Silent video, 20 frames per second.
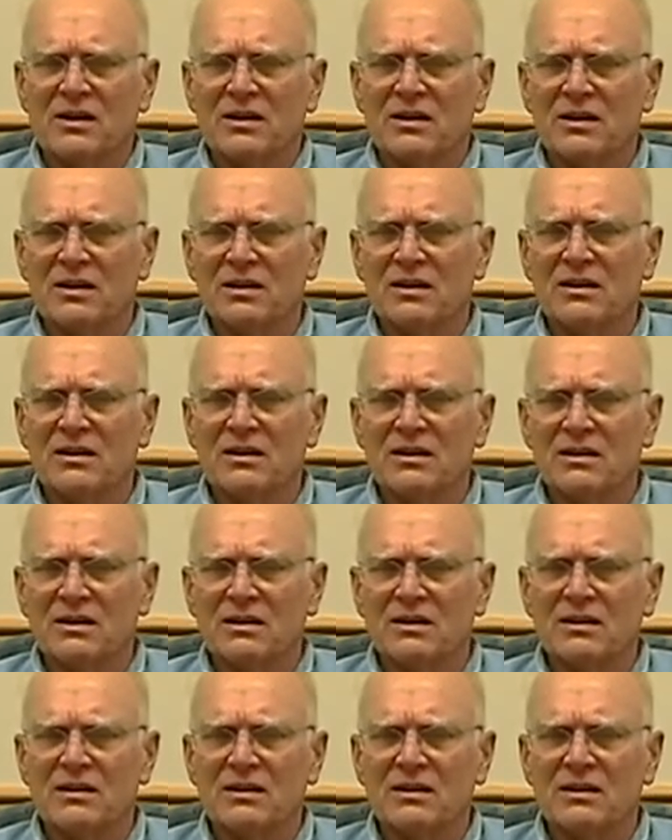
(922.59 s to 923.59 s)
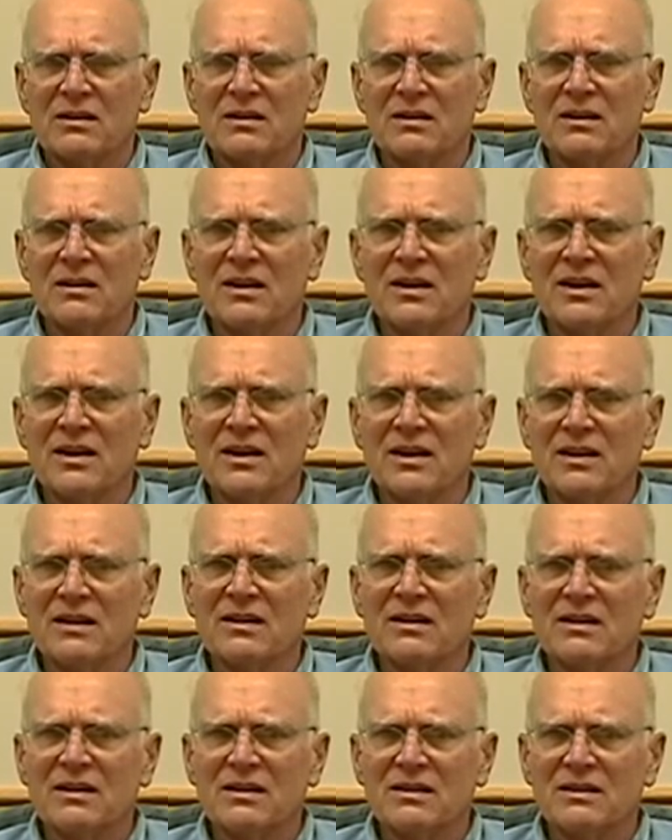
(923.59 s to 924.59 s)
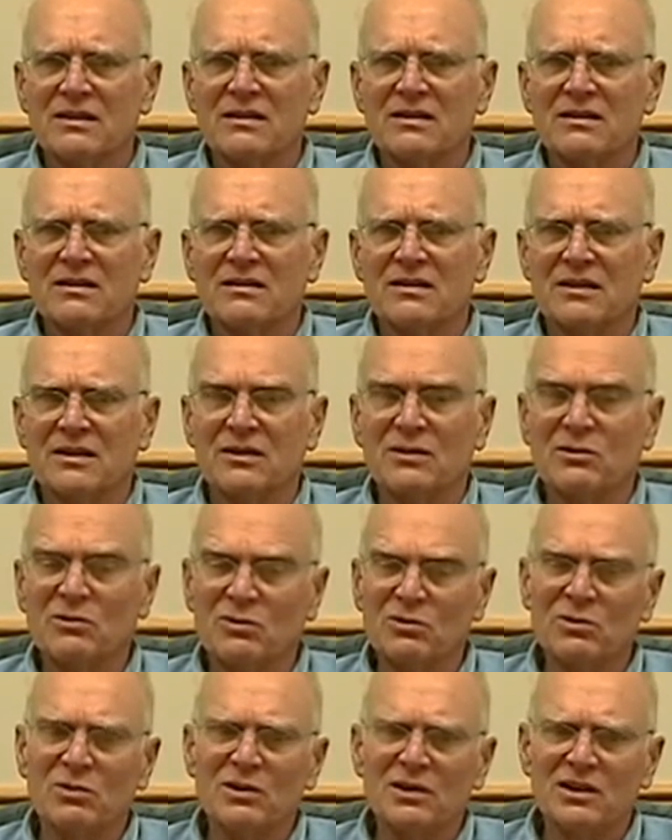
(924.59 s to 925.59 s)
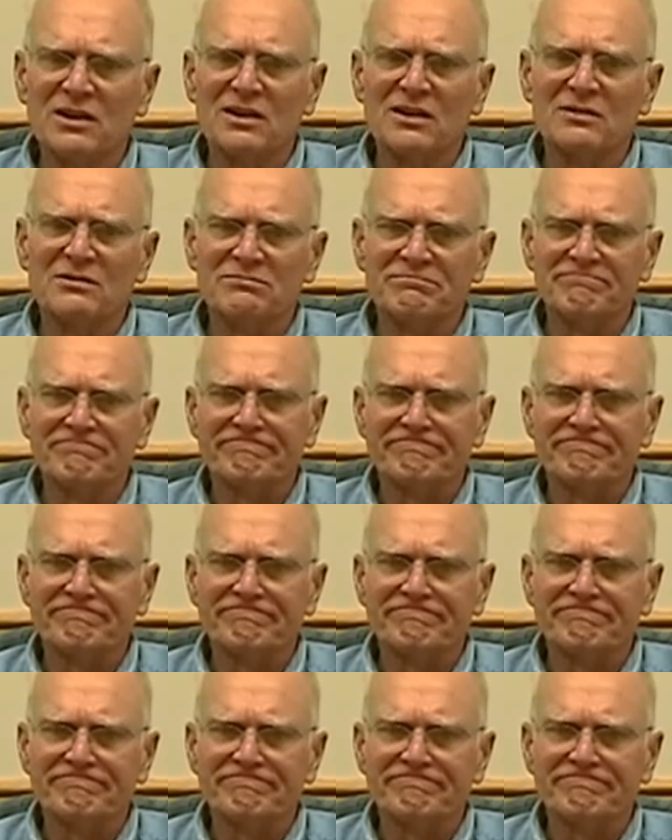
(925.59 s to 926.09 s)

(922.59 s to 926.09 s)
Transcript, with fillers: and uh, they had it really